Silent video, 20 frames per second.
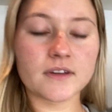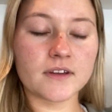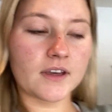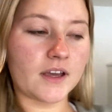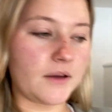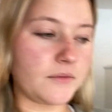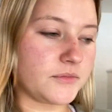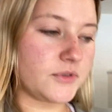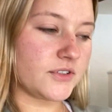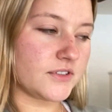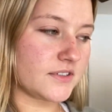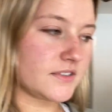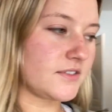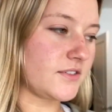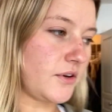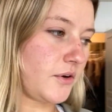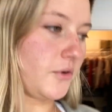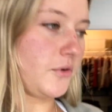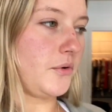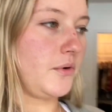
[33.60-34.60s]
I'm just
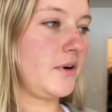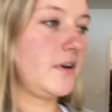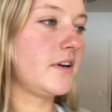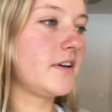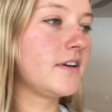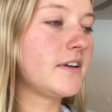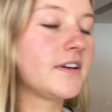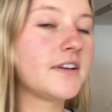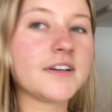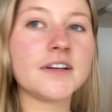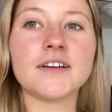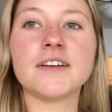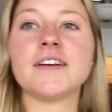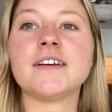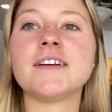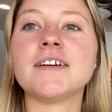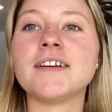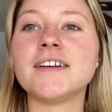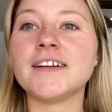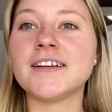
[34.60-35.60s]
so
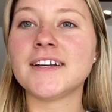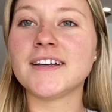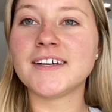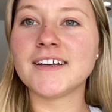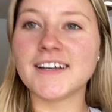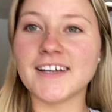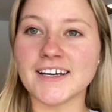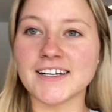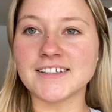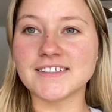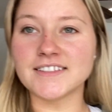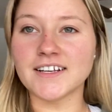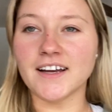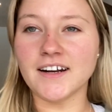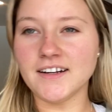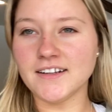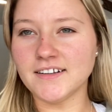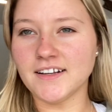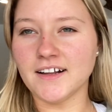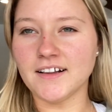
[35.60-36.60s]

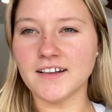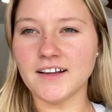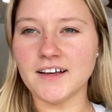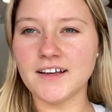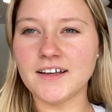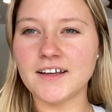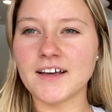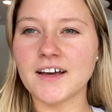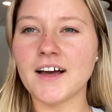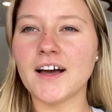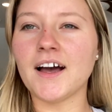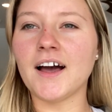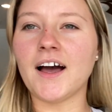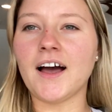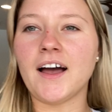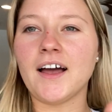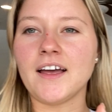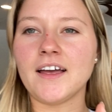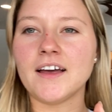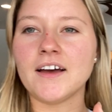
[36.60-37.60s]
excited that like
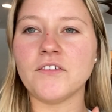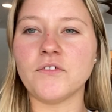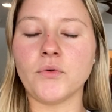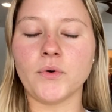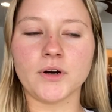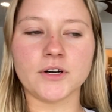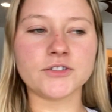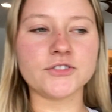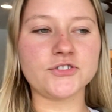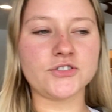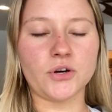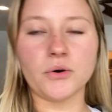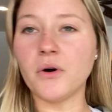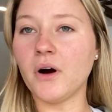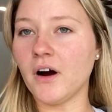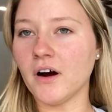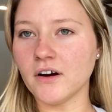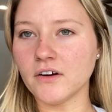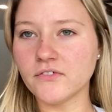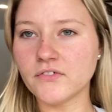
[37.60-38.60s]
I have worked so
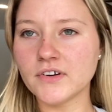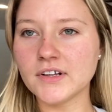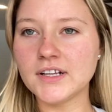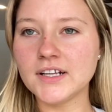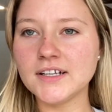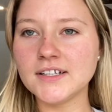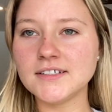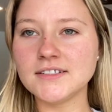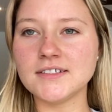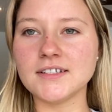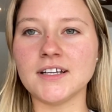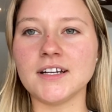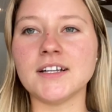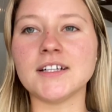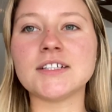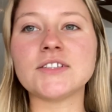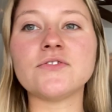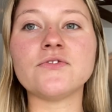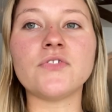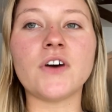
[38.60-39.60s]
hard for this and
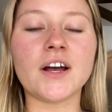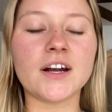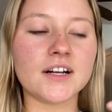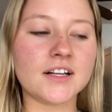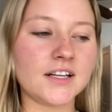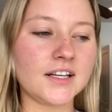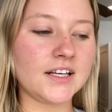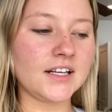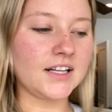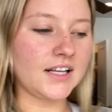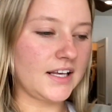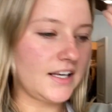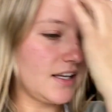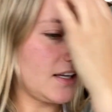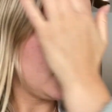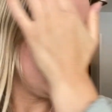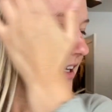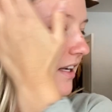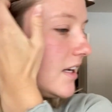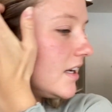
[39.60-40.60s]
it's finally like
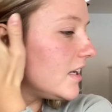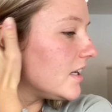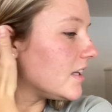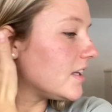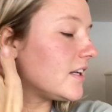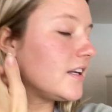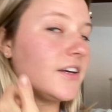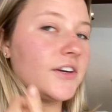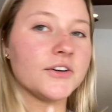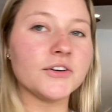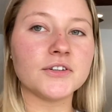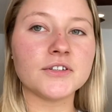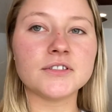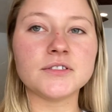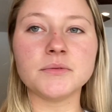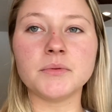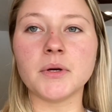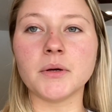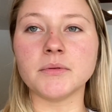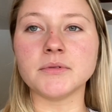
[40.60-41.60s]
here
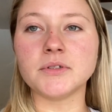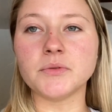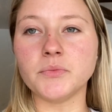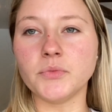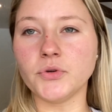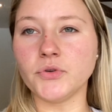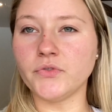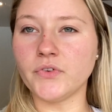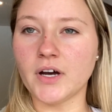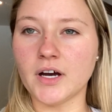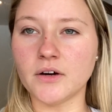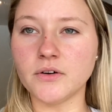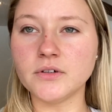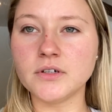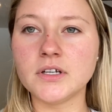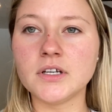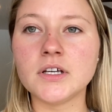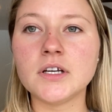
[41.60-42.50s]
to be able to move out